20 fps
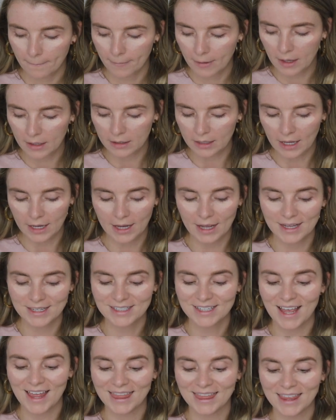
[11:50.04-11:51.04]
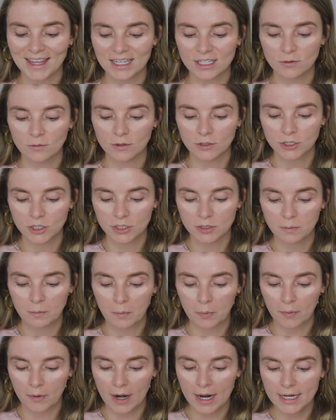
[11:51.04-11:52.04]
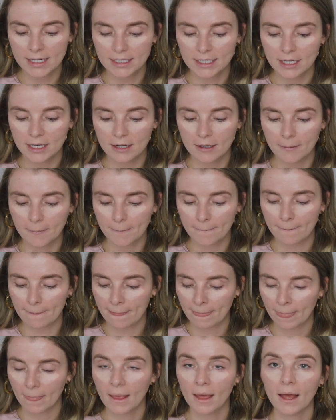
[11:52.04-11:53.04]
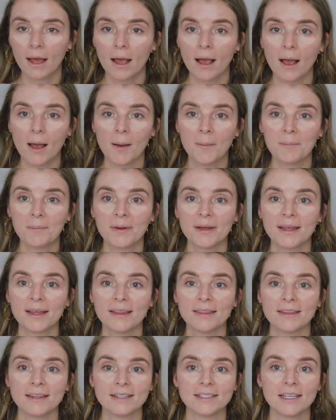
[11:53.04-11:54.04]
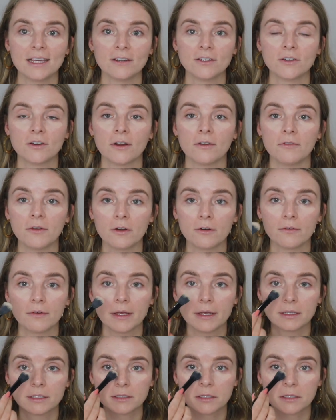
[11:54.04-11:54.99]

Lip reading: And like I said, this will just brighten up the center of your face.